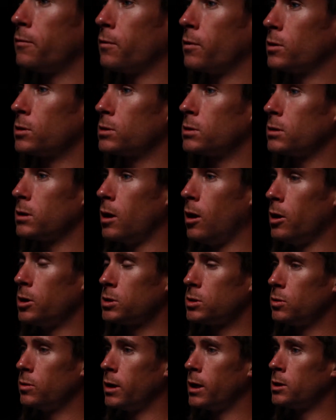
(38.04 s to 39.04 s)
first,
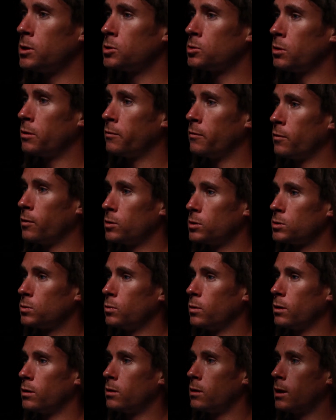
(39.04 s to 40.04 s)
also industry first
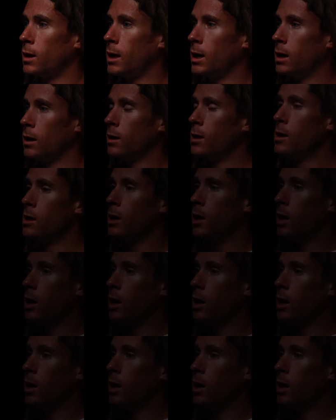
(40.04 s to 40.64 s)
with a